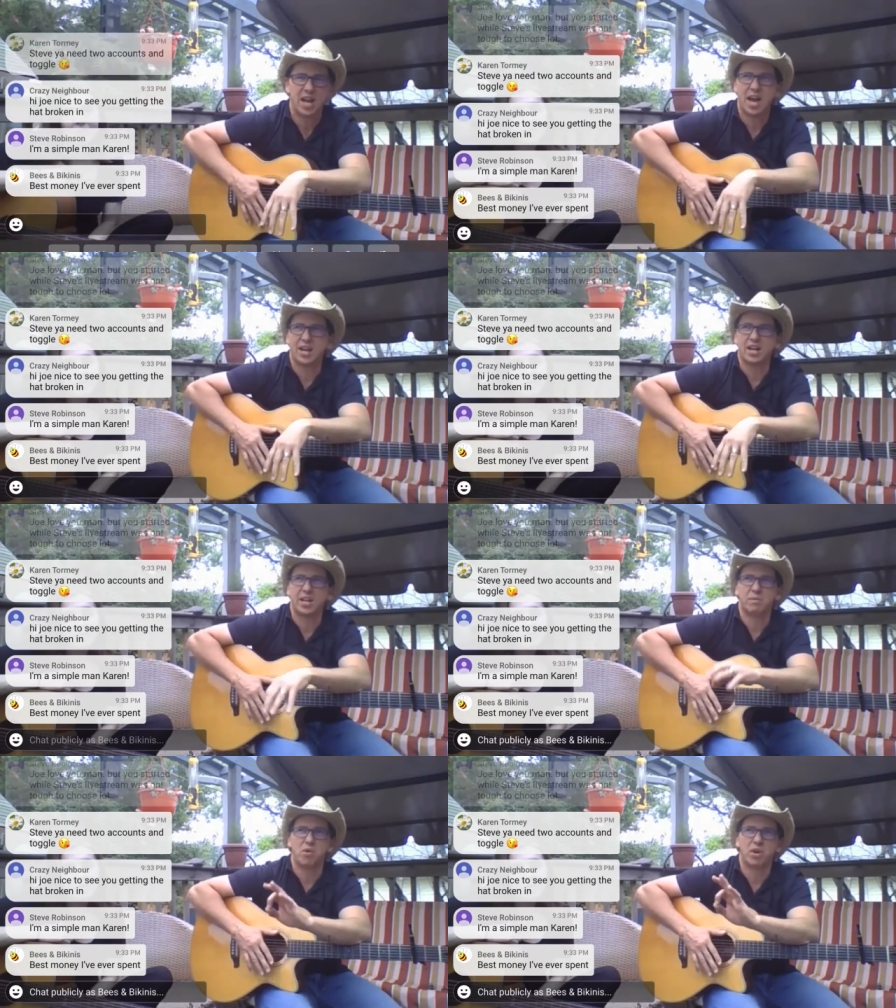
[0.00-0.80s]
and a
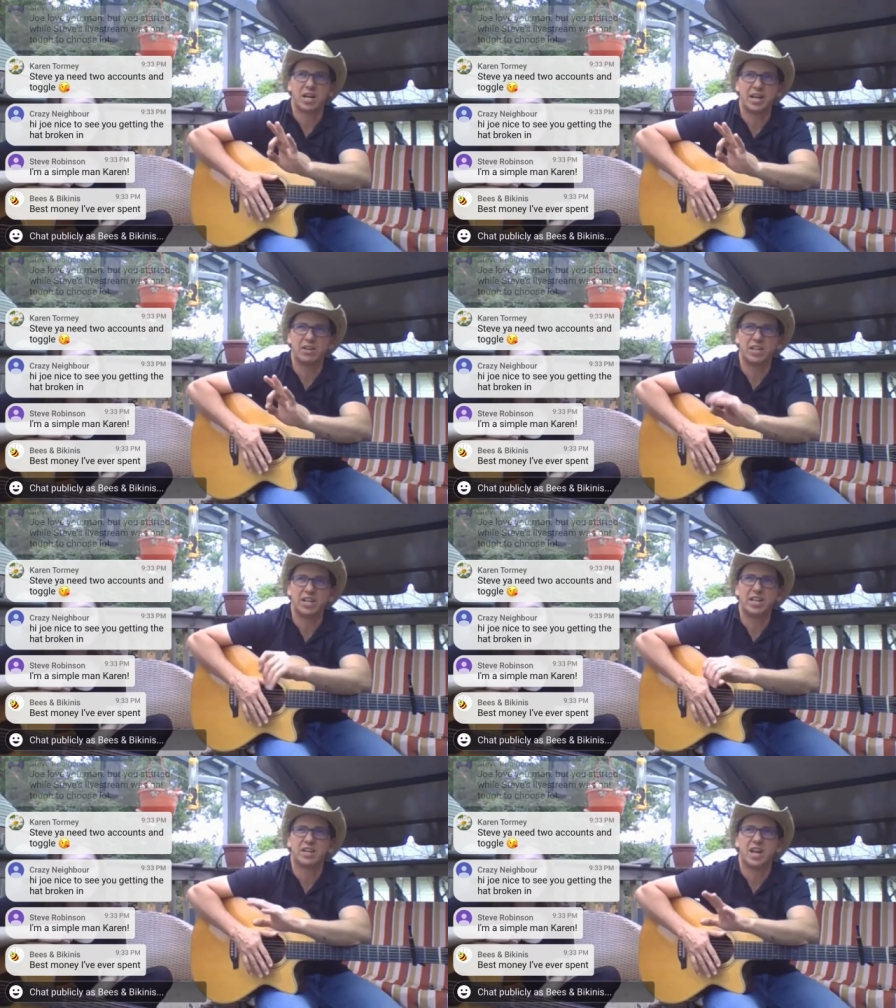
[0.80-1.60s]
little more
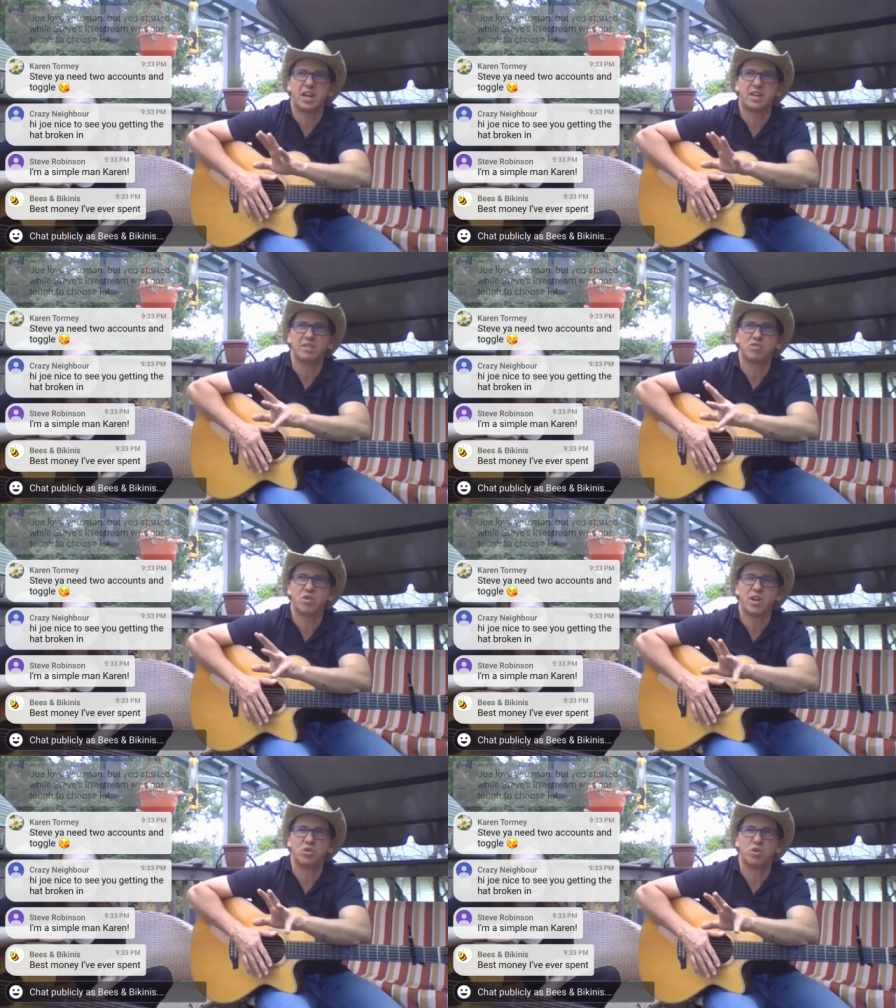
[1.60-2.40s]
clearly, and
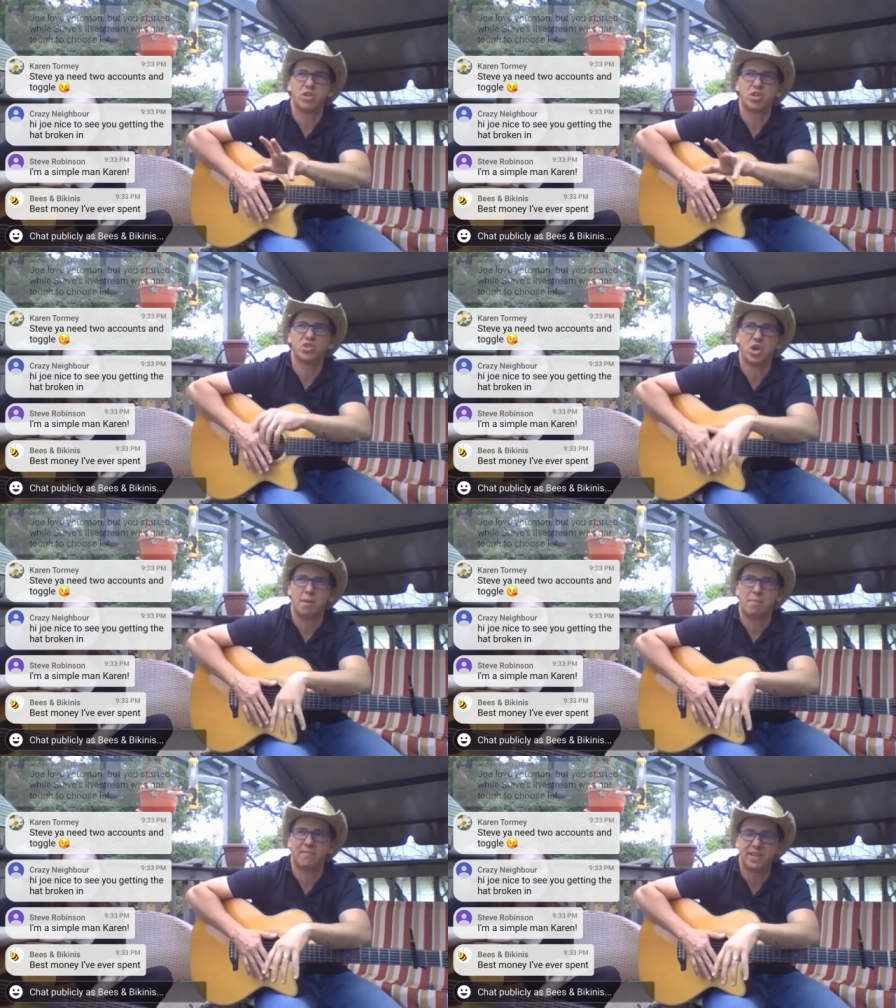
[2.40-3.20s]
try to do a good
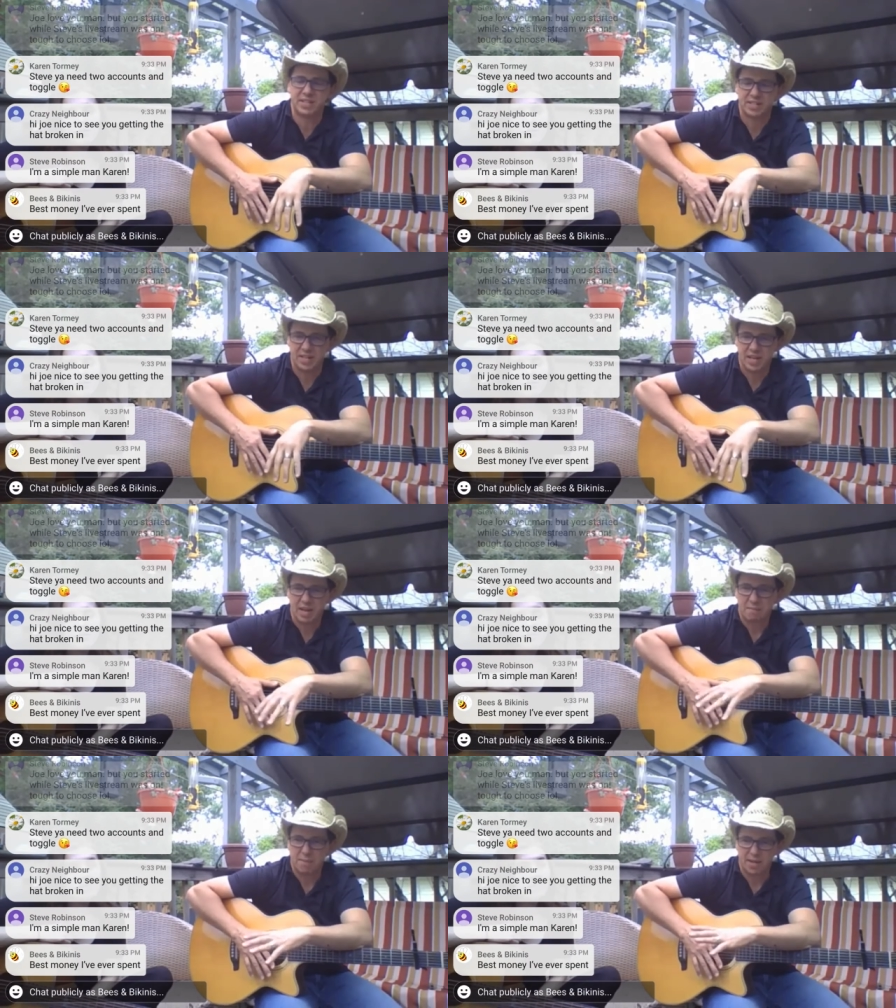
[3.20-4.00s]
job of it.
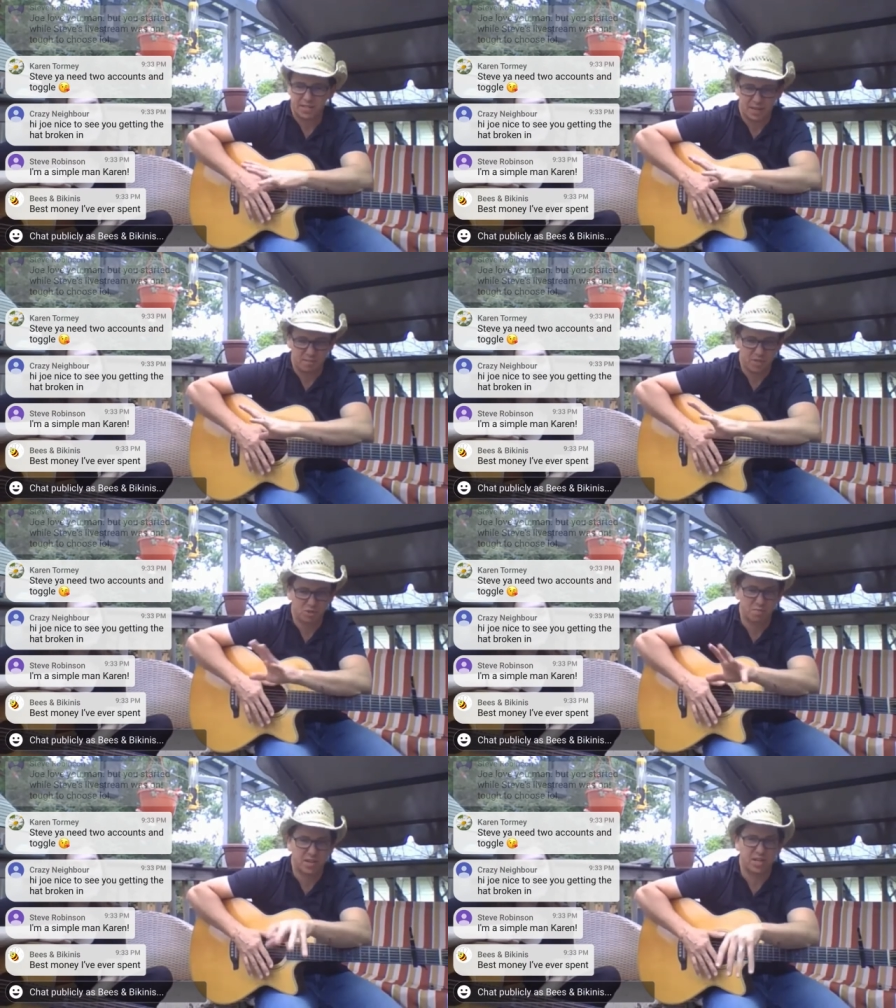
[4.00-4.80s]
But this
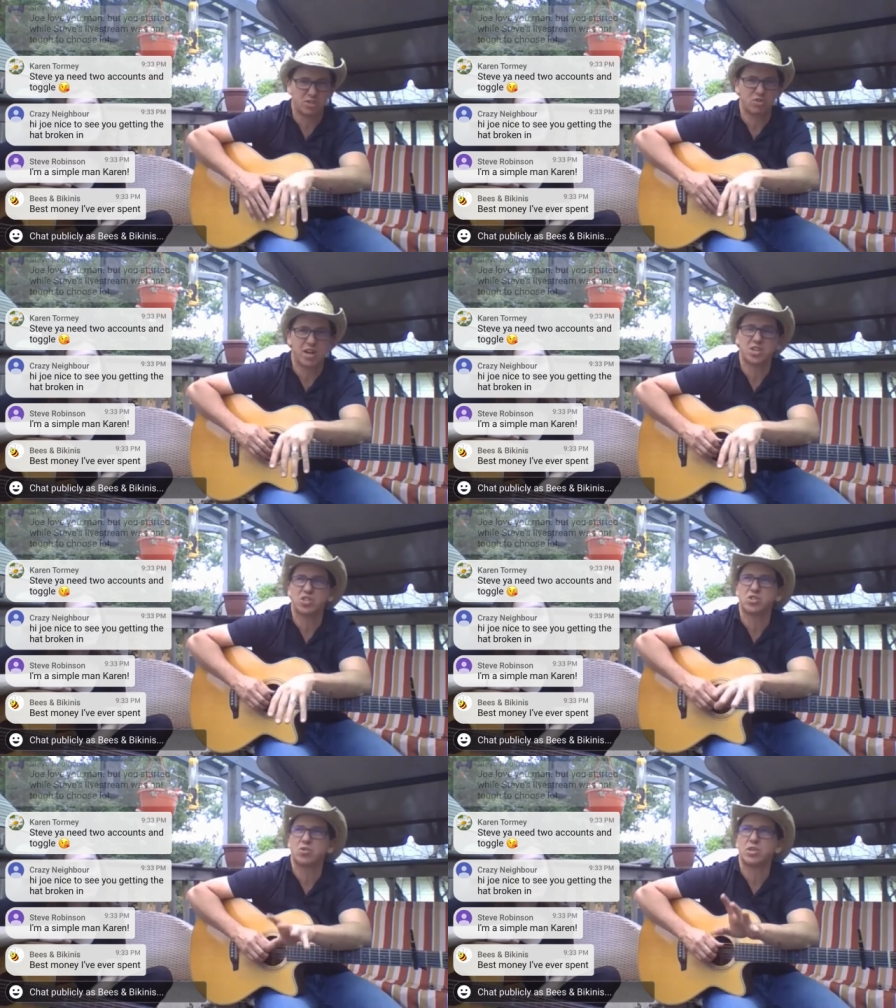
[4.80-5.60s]
will be an
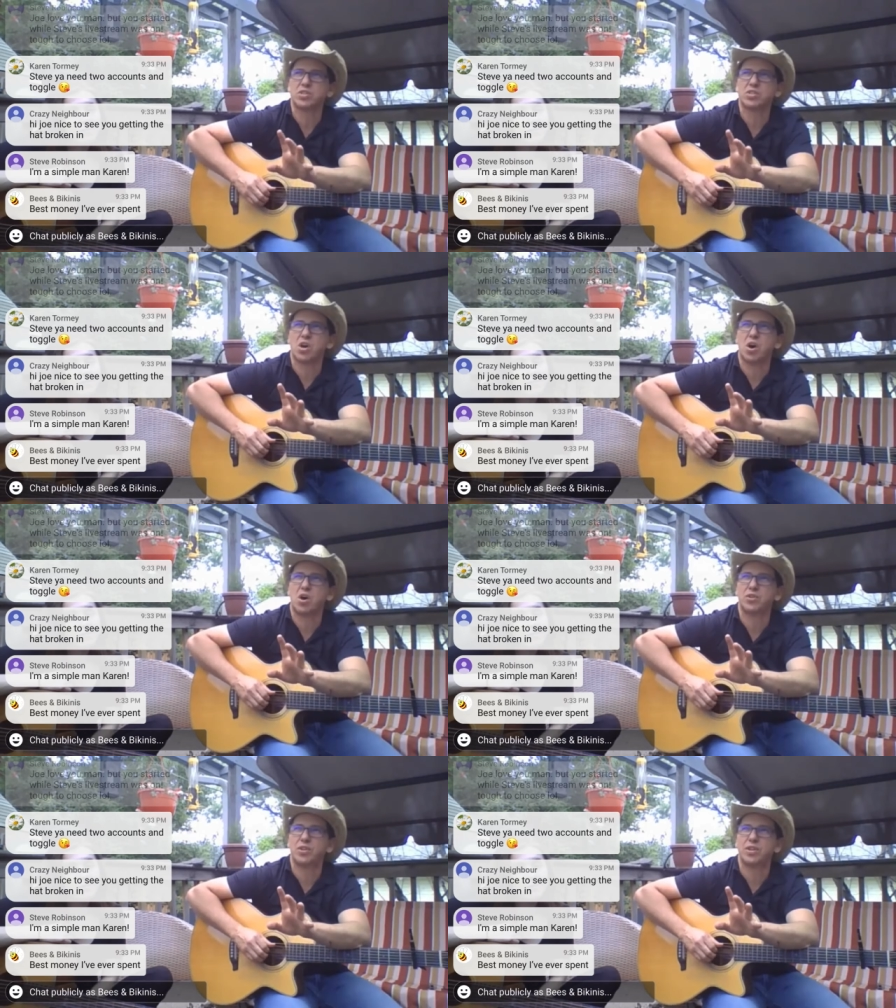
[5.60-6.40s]
introduction to it. It's
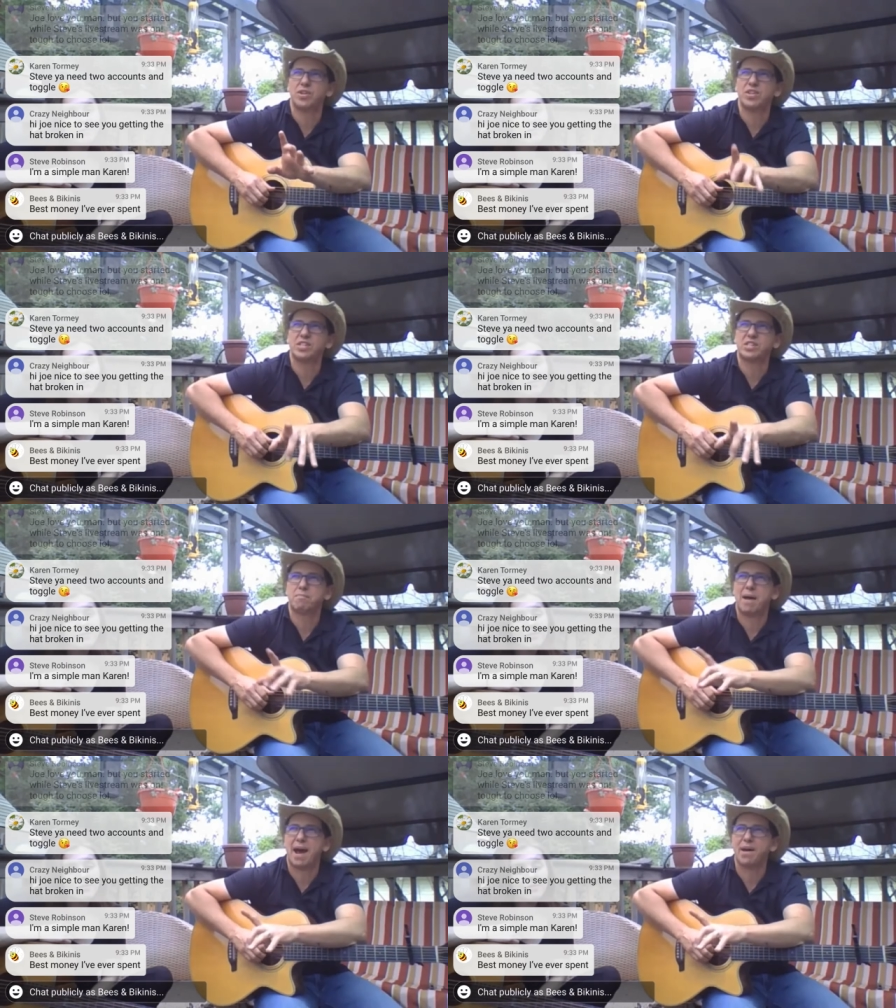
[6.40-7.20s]
called This
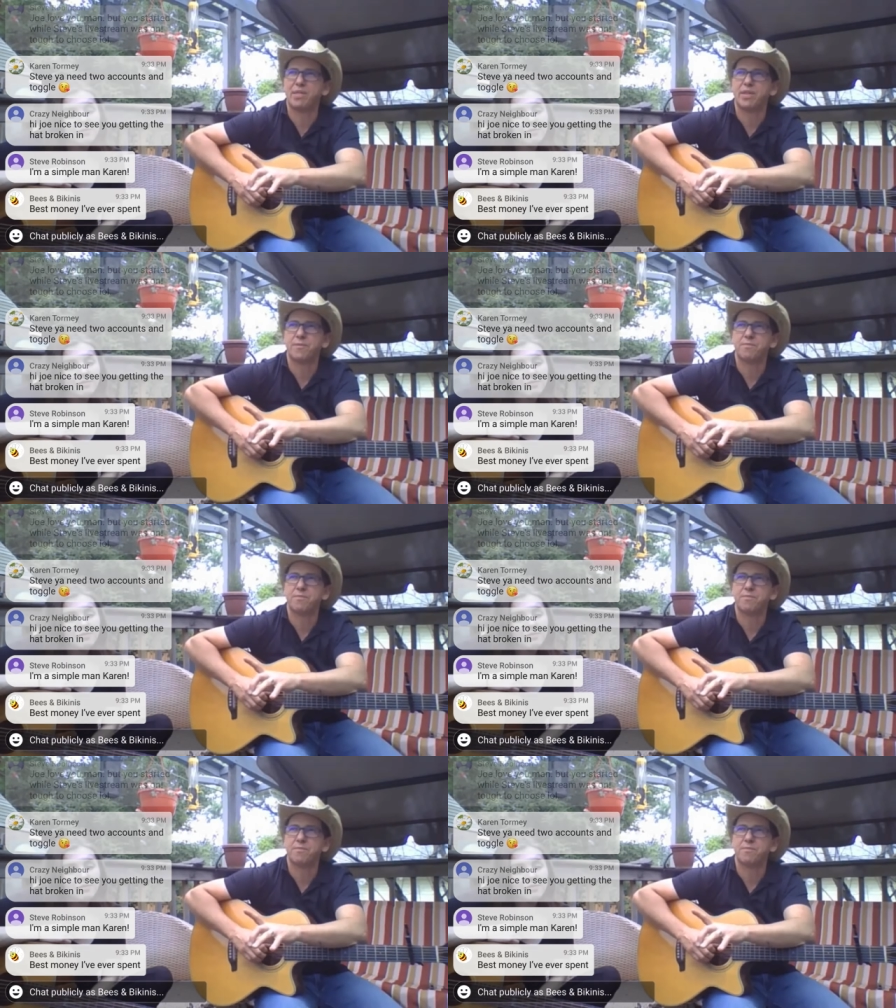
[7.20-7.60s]
Path.